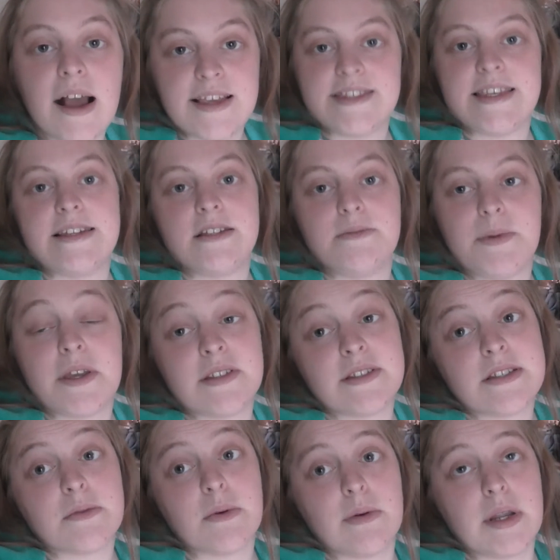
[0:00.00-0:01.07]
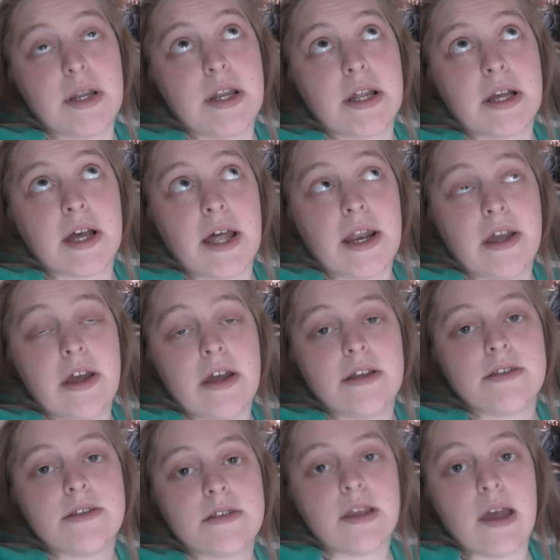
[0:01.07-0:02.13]
ice it because it's swollen and kind of
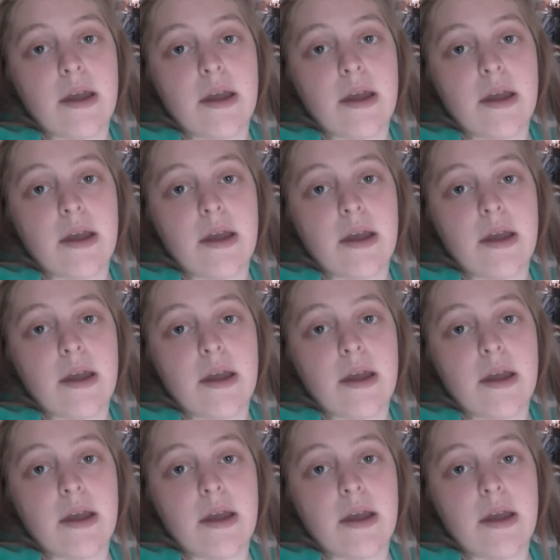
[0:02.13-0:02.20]
hurts.